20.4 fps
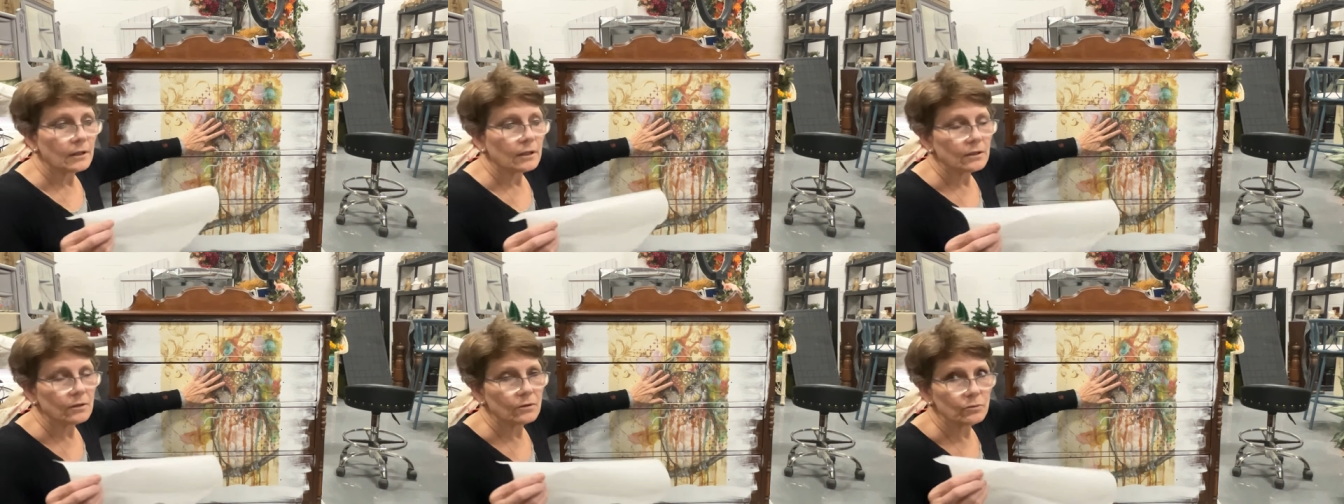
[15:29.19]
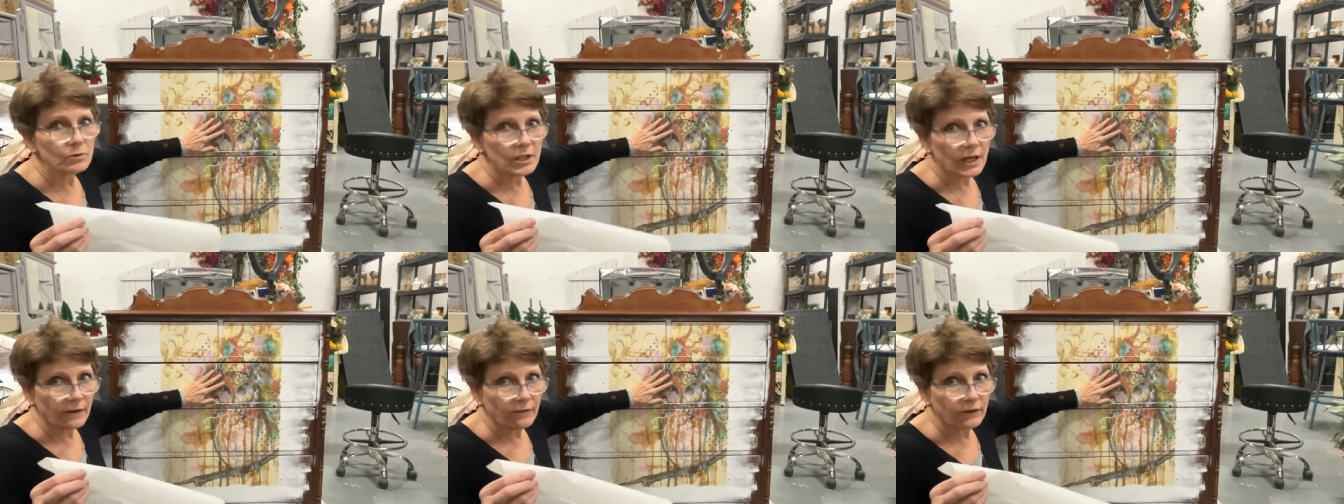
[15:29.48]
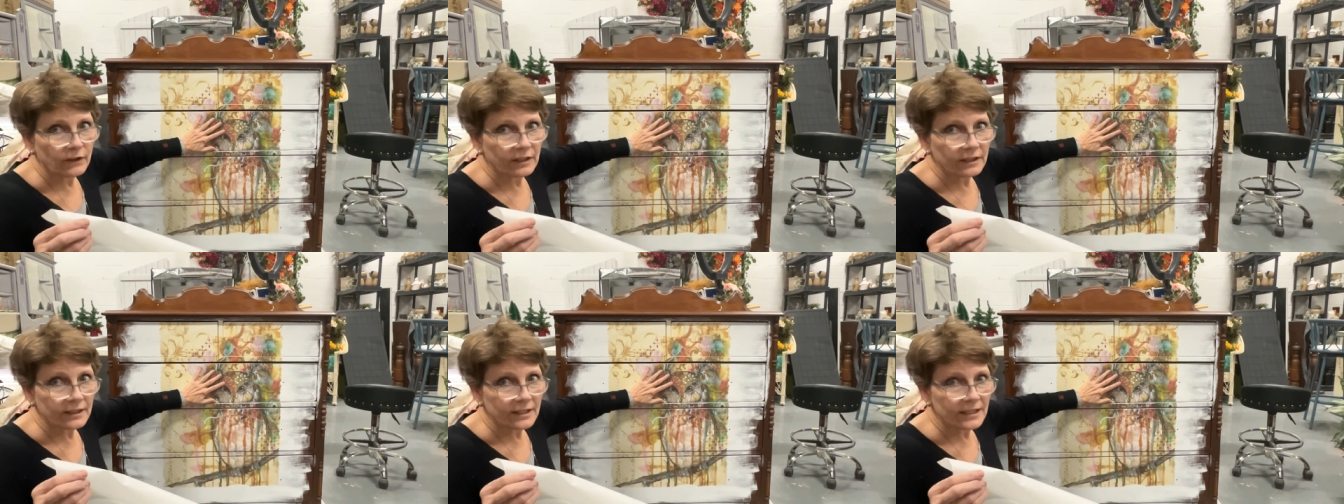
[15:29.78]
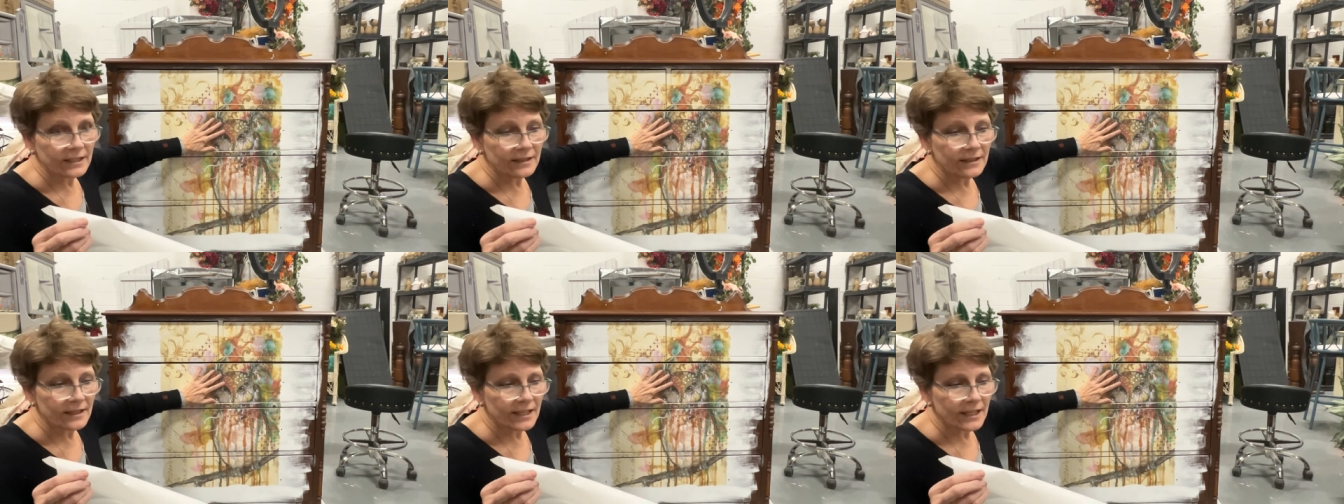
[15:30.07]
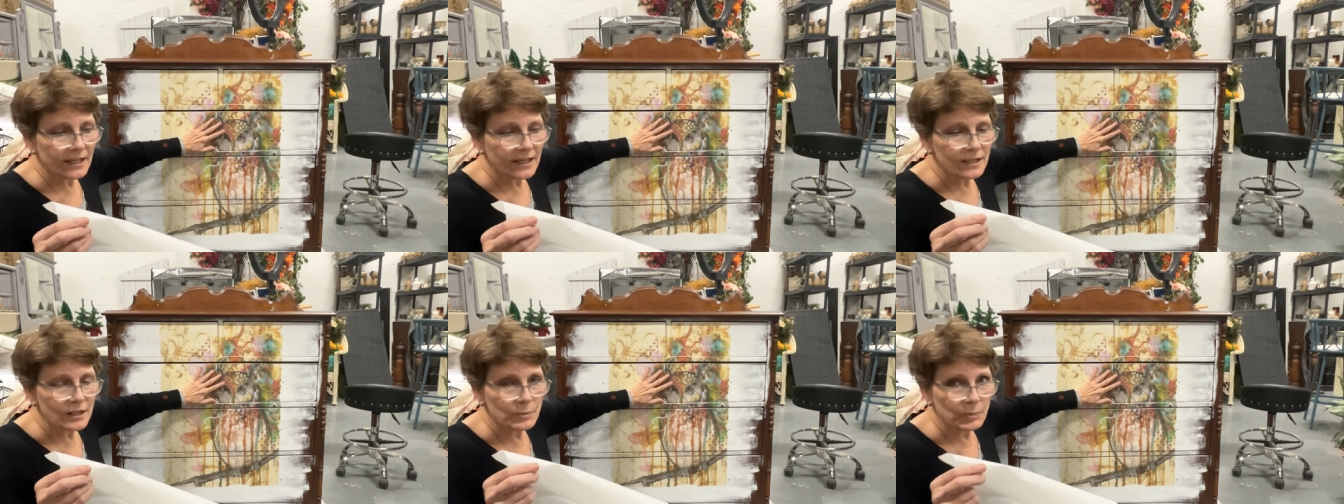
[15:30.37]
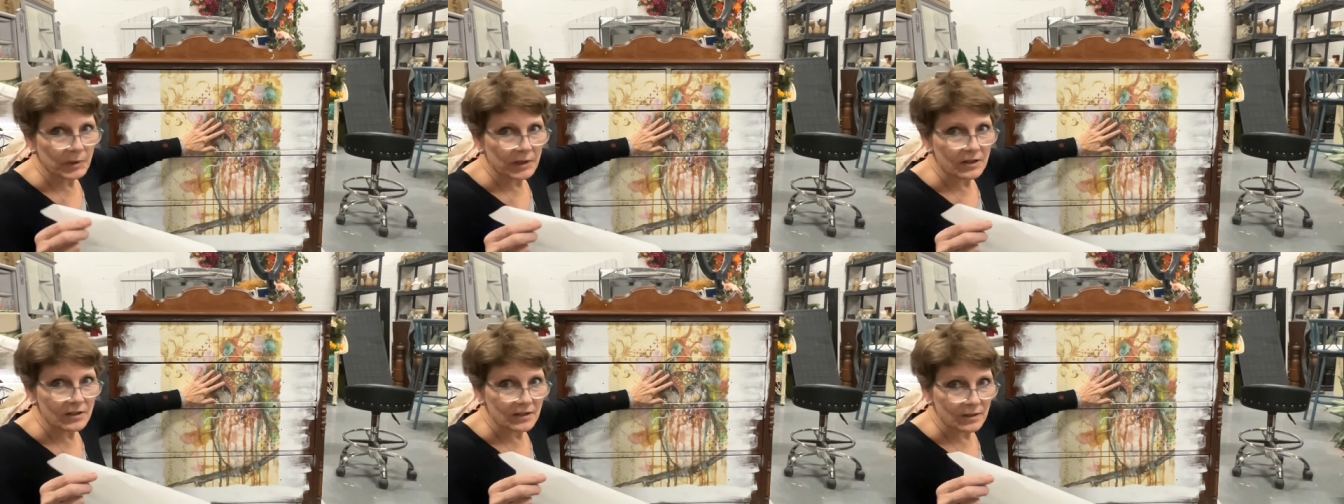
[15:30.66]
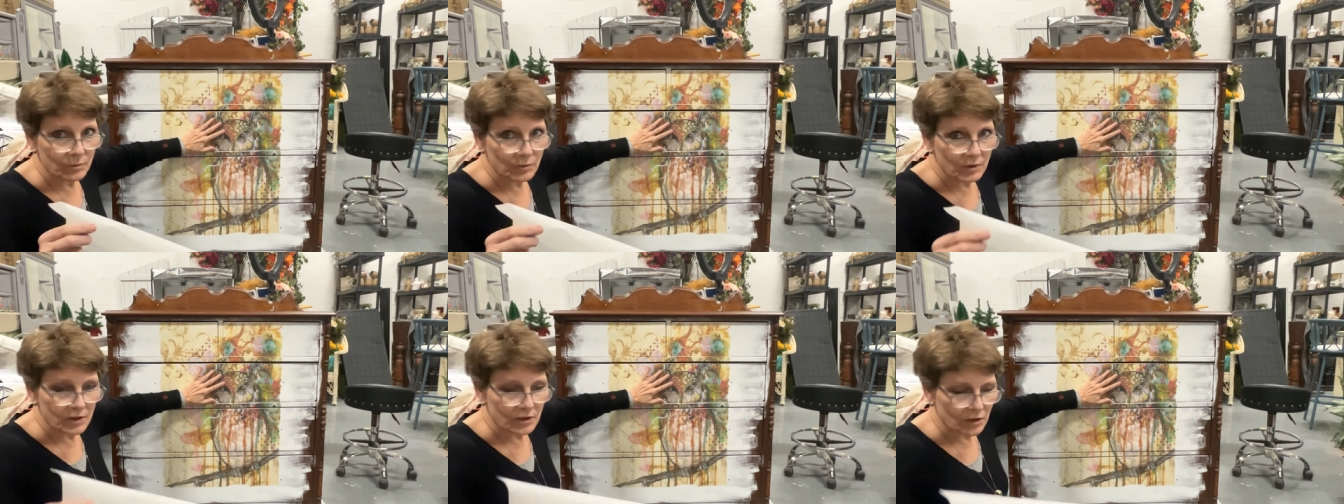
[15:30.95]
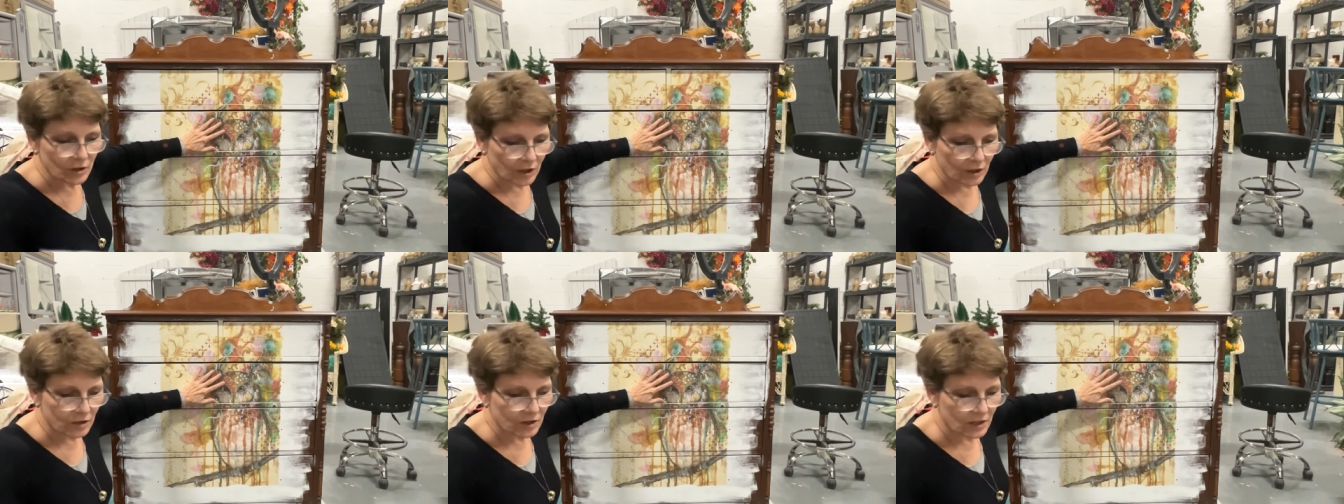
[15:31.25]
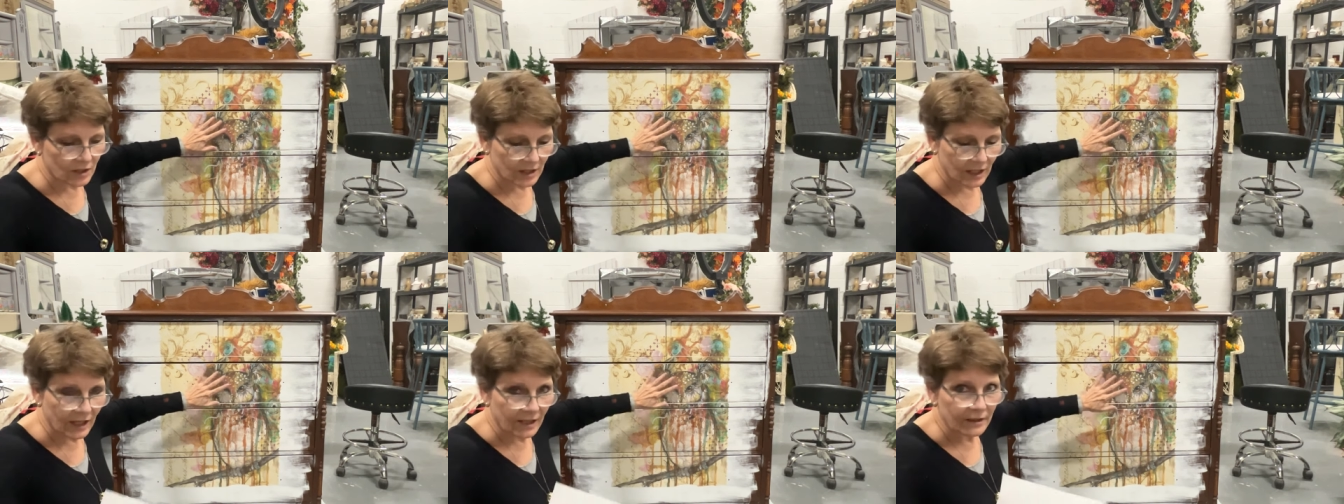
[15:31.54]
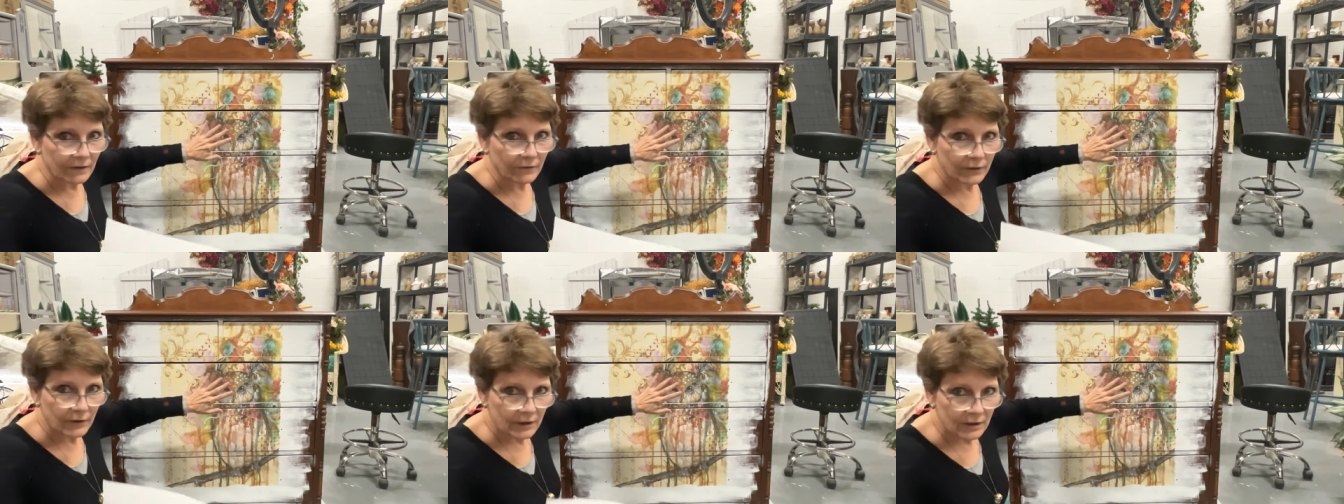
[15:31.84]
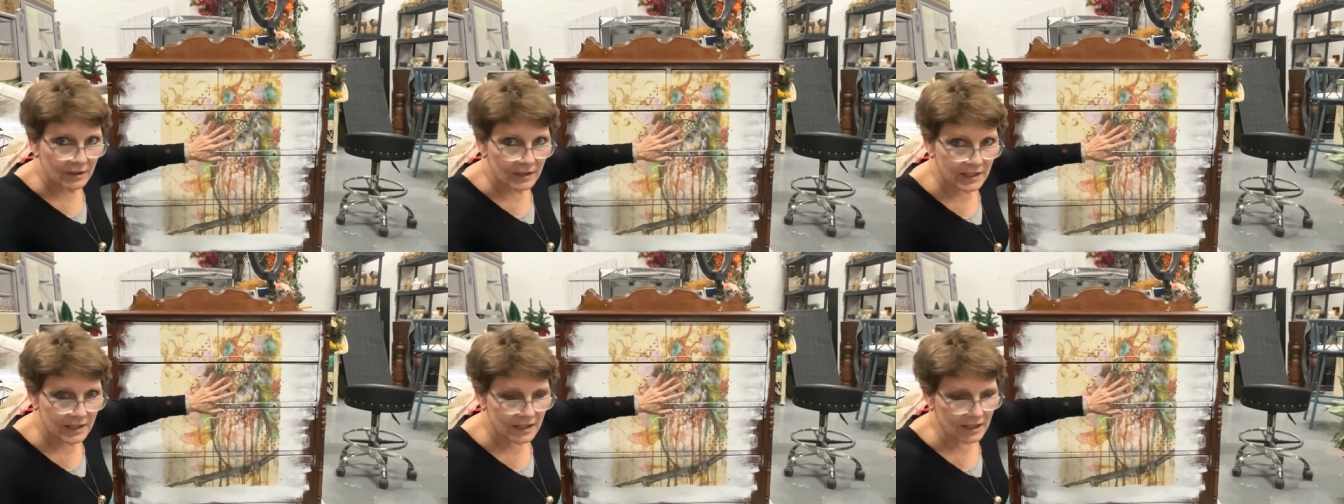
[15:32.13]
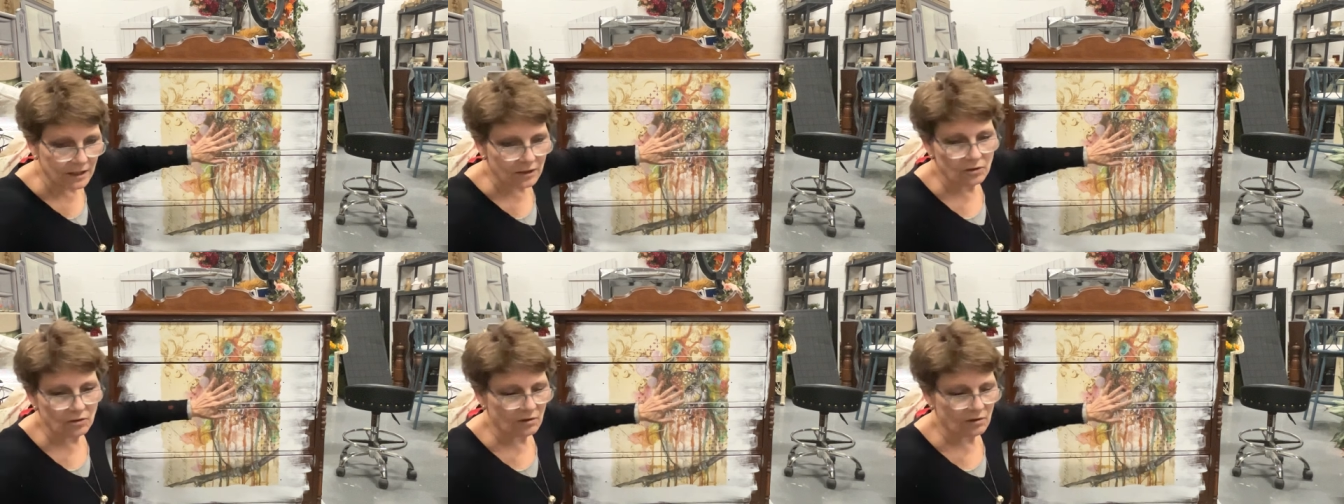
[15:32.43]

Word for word: You definitely need this because it will start to kind of stick.